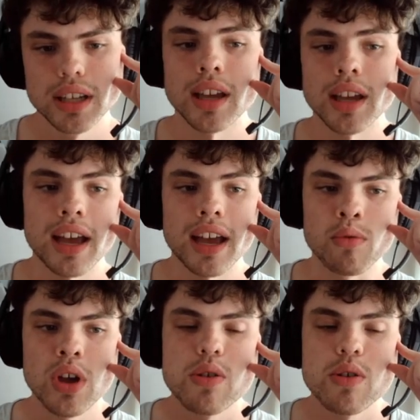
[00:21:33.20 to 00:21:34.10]
Yeah,
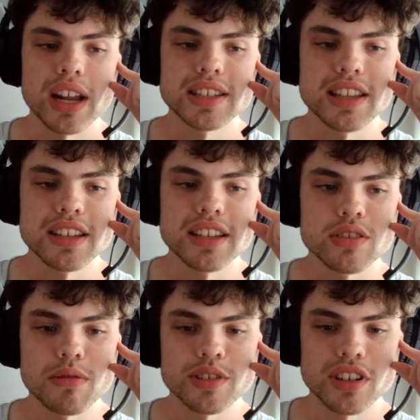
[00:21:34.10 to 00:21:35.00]
when I said this was
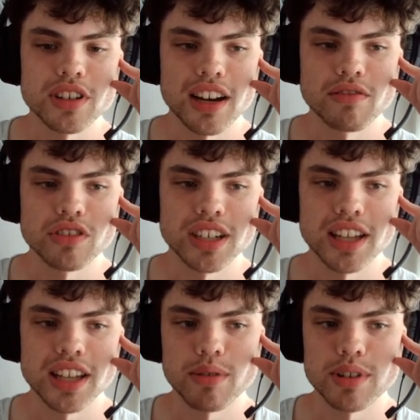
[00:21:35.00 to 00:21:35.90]
almost certainly getting retreated,
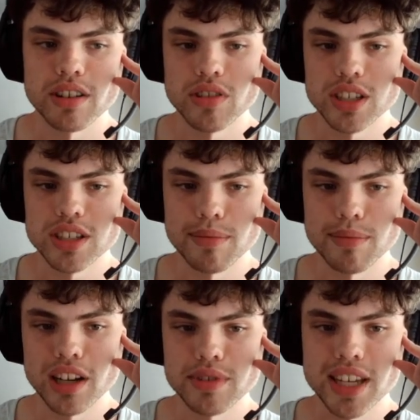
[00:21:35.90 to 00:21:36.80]
that it was under the
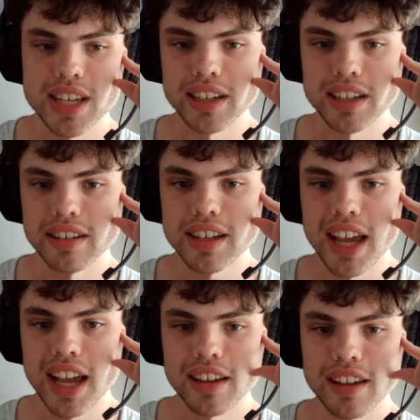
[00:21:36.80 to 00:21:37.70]
assumption that he was killing
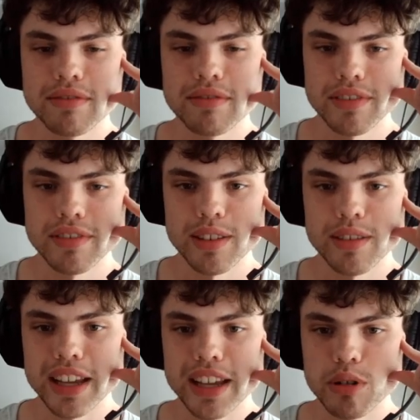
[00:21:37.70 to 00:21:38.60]
Cali. I didn't
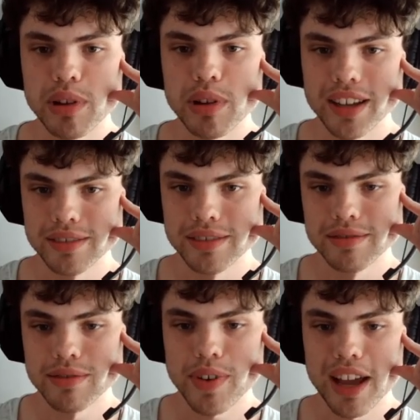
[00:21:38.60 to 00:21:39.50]
think he would play a
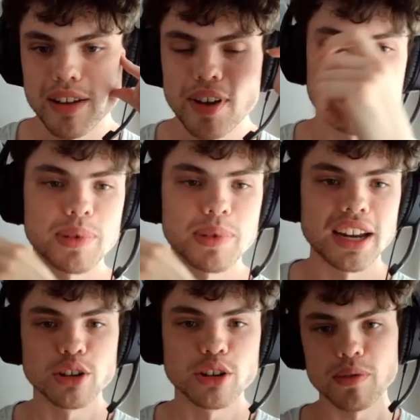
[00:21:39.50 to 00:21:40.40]
5-5
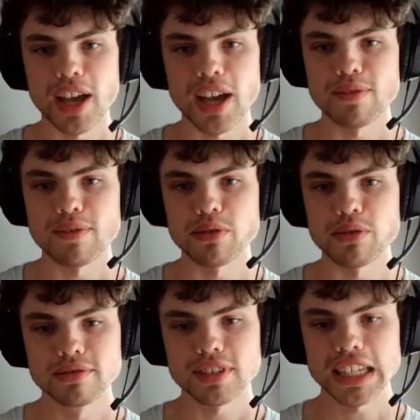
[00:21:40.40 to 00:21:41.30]
played into a 5-2
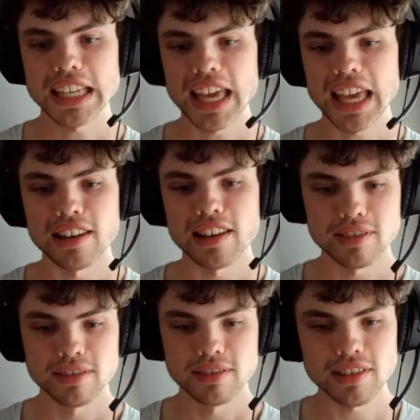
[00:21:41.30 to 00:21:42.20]
Cali if
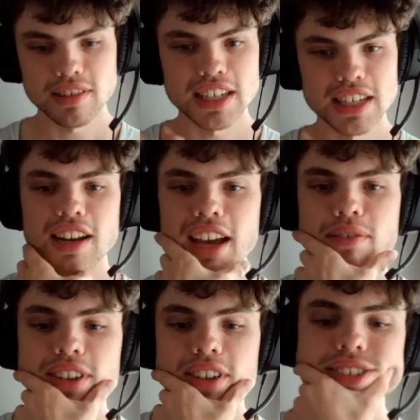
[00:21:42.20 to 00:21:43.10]
he didn't have
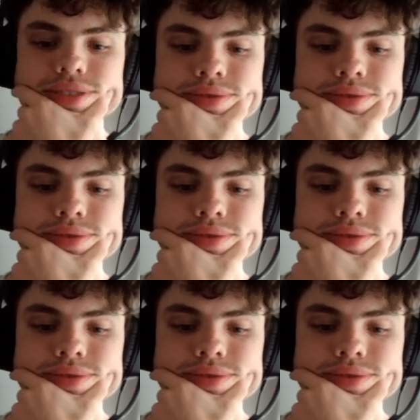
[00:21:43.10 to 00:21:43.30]
a